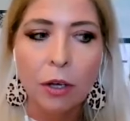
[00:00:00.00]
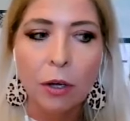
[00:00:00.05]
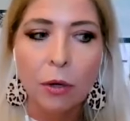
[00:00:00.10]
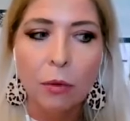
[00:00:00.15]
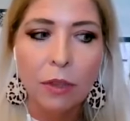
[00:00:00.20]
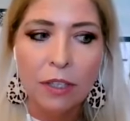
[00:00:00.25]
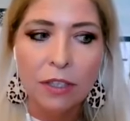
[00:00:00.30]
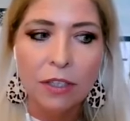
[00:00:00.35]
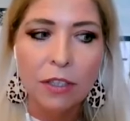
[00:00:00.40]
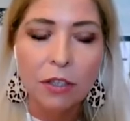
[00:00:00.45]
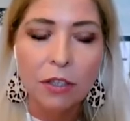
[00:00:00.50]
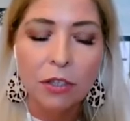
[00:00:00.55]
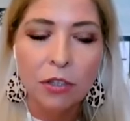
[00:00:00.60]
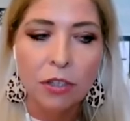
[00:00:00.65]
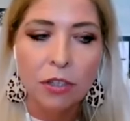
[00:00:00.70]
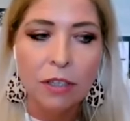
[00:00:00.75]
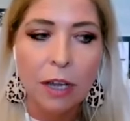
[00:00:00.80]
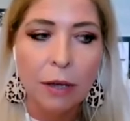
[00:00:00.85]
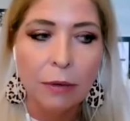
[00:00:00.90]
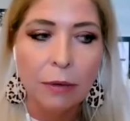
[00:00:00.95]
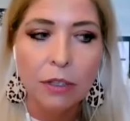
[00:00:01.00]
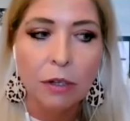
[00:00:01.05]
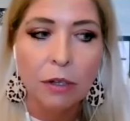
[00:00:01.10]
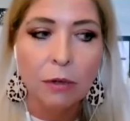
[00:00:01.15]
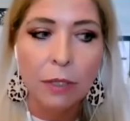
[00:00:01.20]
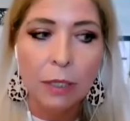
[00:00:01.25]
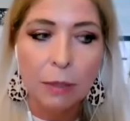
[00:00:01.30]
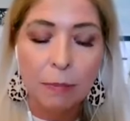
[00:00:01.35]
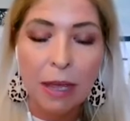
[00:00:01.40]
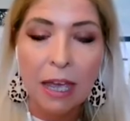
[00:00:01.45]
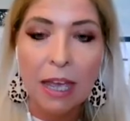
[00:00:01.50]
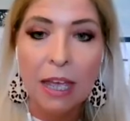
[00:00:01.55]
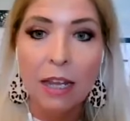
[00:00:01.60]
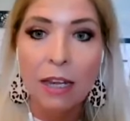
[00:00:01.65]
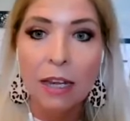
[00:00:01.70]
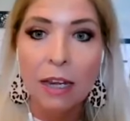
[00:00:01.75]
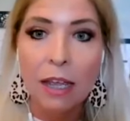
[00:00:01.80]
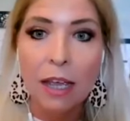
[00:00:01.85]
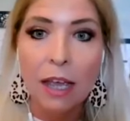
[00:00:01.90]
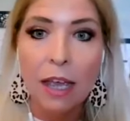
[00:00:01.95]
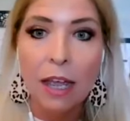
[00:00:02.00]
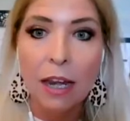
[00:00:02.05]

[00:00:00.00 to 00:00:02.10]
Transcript: oh, this is just how it's always been,